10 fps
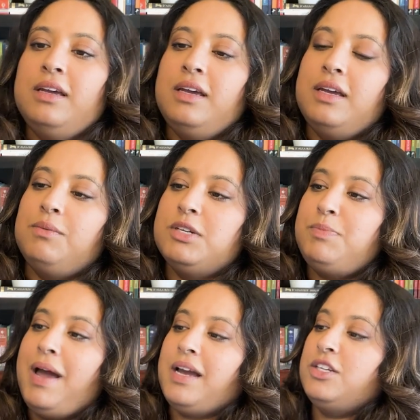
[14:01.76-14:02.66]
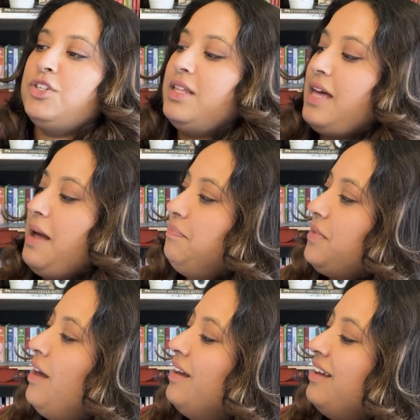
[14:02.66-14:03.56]
it was packaged like that.
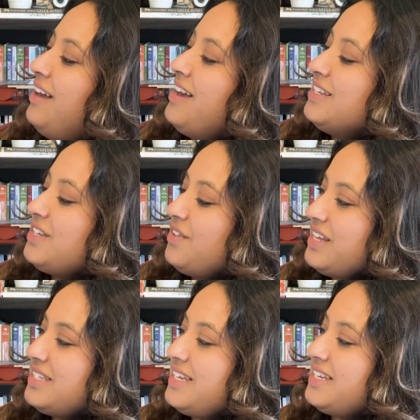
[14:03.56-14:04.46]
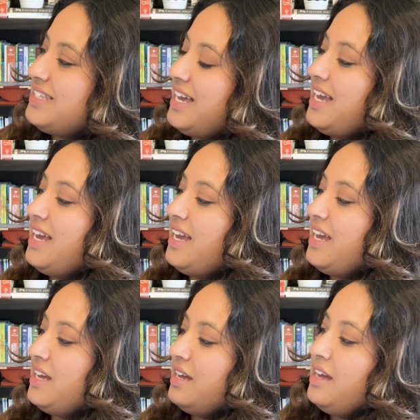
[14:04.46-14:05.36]
So this is
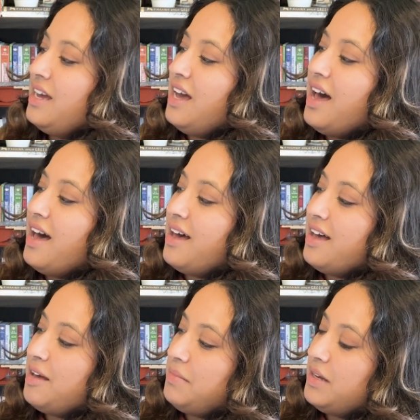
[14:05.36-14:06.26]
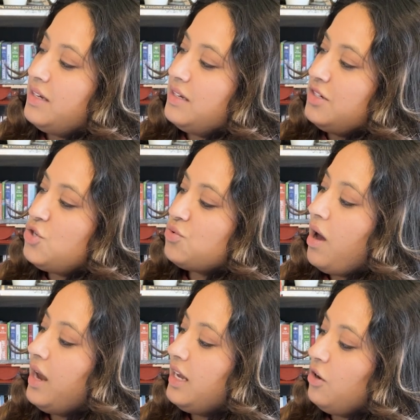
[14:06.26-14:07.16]
a
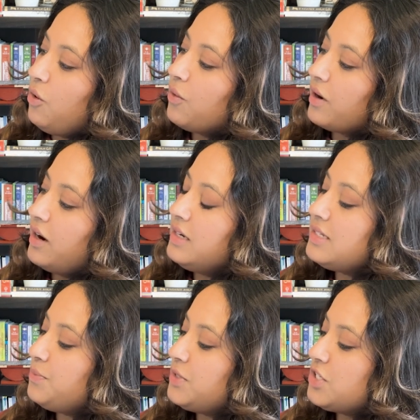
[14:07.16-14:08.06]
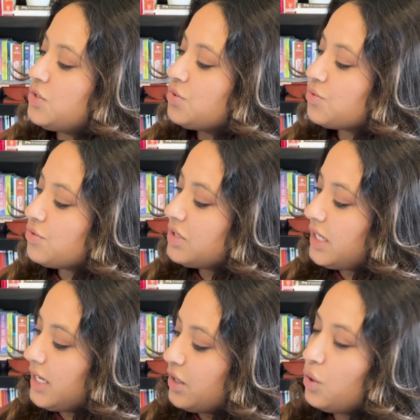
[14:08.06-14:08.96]
drawing course, which is
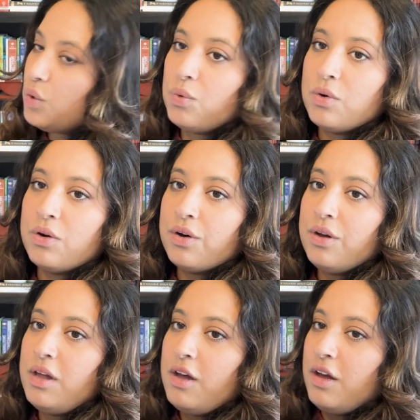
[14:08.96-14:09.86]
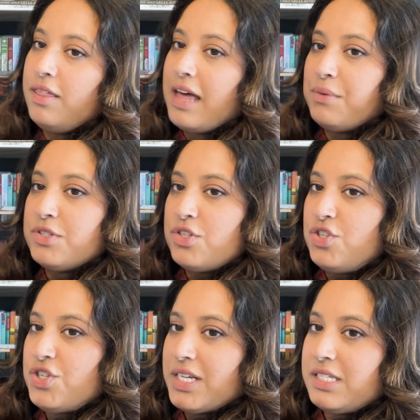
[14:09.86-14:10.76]
really cool, that was
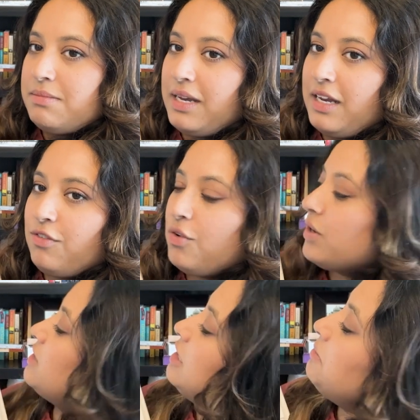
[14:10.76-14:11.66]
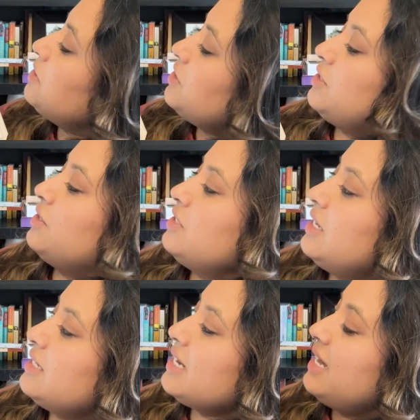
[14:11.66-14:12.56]
just made for Timberdoodle. So
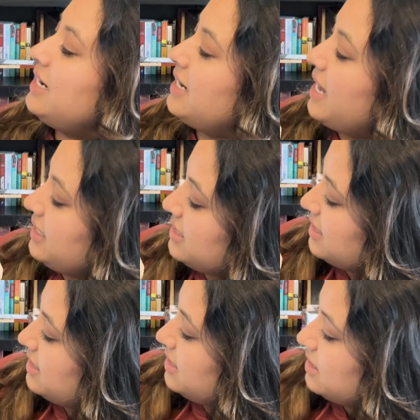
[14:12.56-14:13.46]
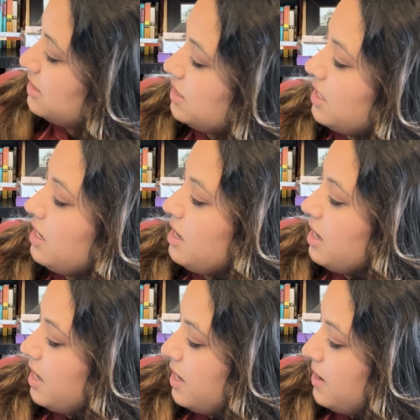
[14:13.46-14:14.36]
that's kind of nice. This is,
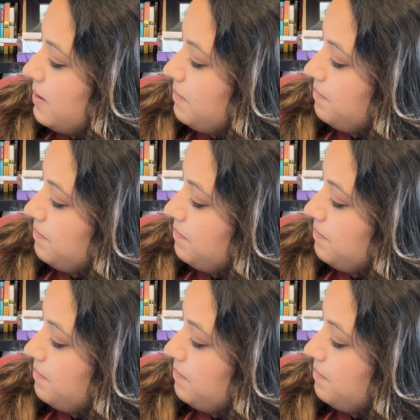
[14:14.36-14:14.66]
I